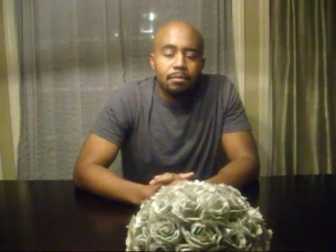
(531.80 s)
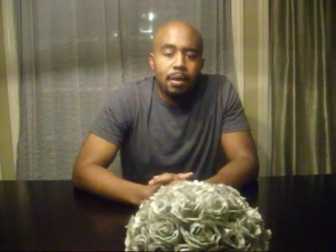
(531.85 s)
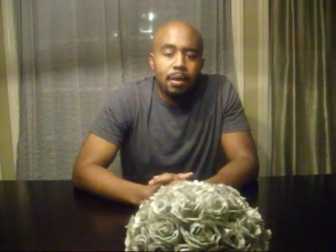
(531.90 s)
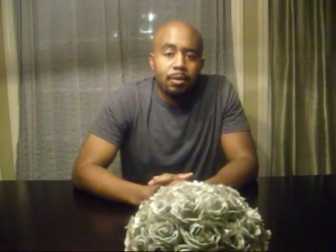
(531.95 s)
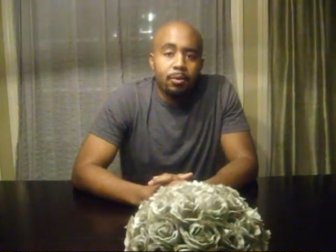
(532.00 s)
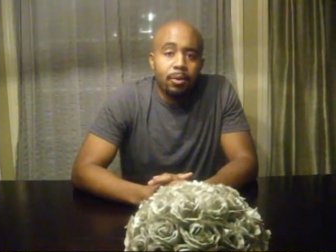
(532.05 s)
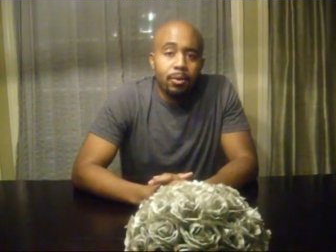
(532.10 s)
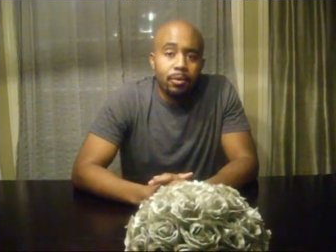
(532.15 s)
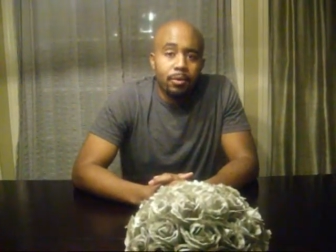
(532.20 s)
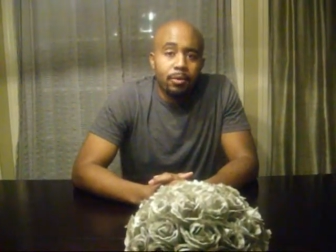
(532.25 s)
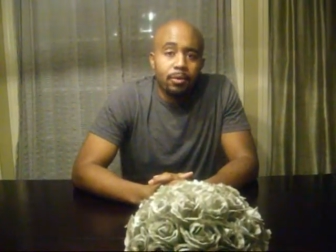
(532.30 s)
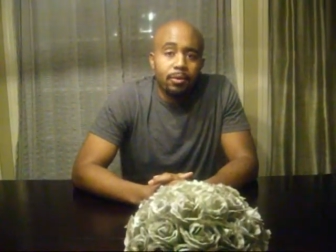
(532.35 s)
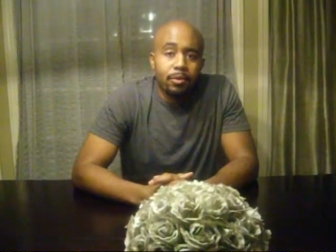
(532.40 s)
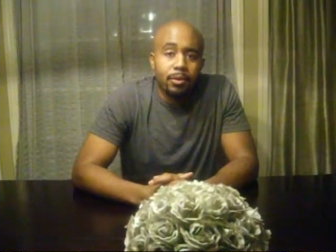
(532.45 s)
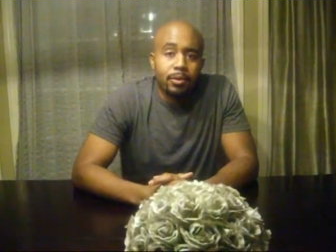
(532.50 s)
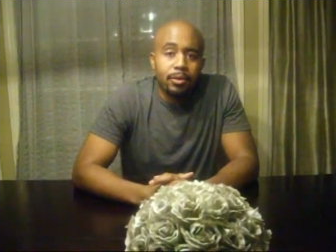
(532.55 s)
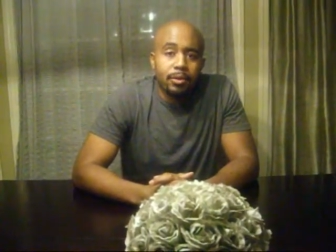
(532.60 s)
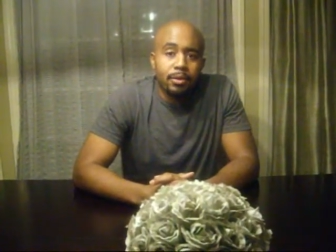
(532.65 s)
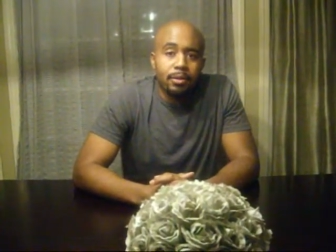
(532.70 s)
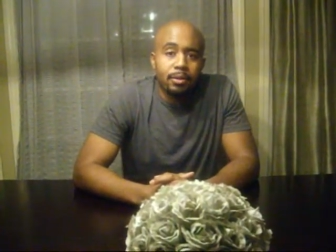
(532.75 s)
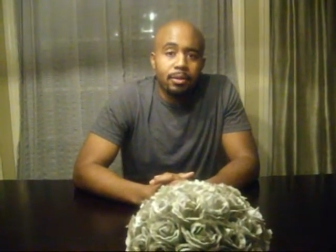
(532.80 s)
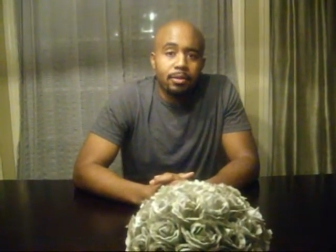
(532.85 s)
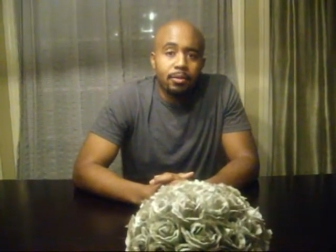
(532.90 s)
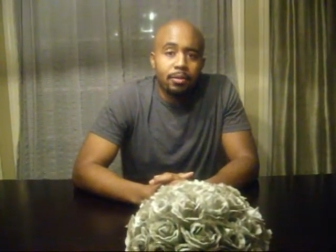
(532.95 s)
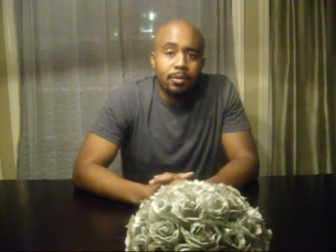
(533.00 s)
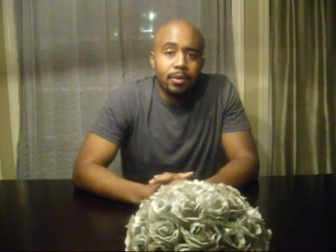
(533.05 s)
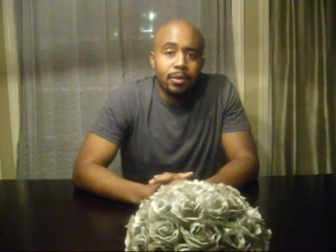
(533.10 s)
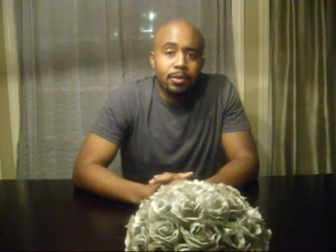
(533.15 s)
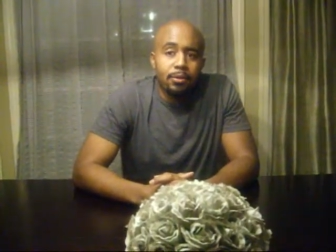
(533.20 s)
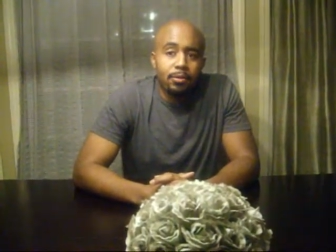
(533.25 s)
By women with,
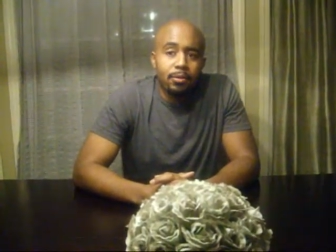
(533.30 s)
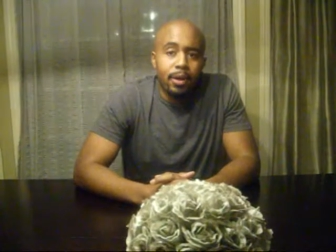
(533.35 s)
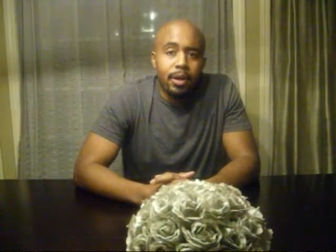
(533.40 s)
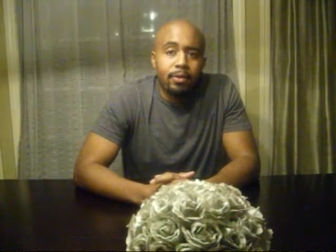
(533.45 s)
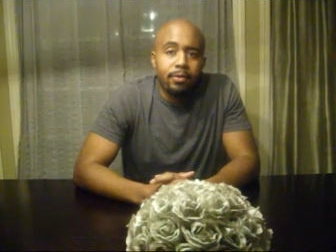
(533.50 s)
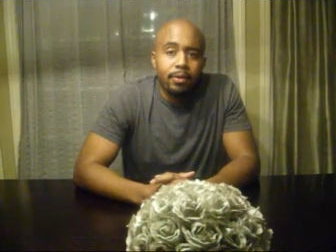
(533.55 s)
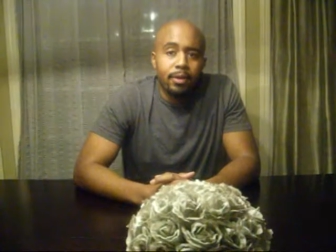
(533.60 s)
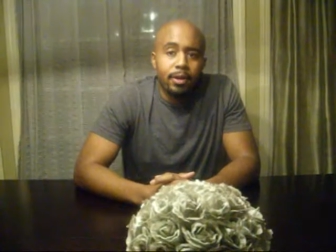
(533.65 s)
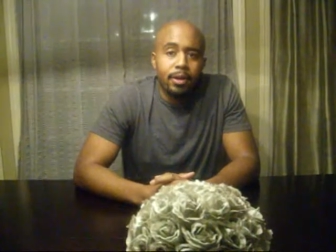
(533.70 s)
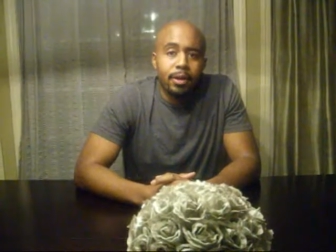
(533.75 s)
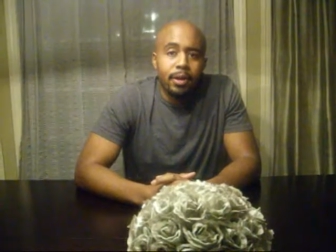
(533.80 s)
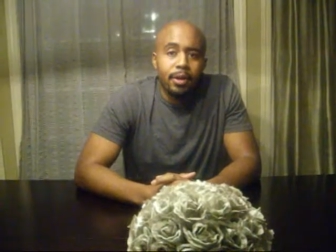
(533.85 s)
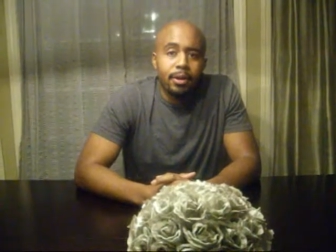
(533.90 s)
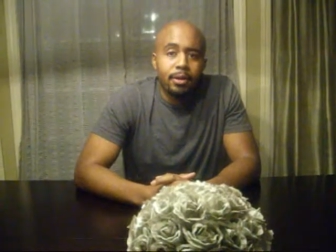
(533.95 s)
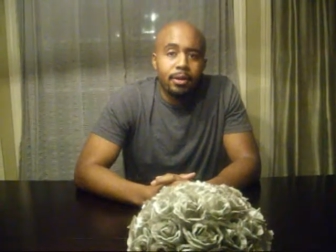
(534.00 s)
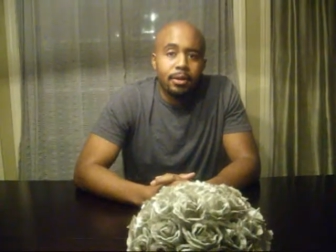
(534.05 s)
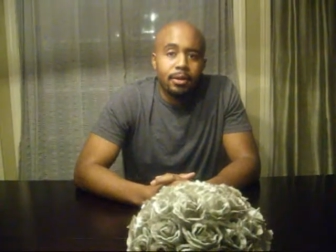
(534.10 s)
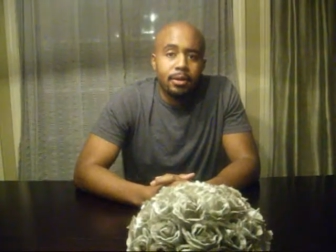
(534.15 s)
with wavier hair?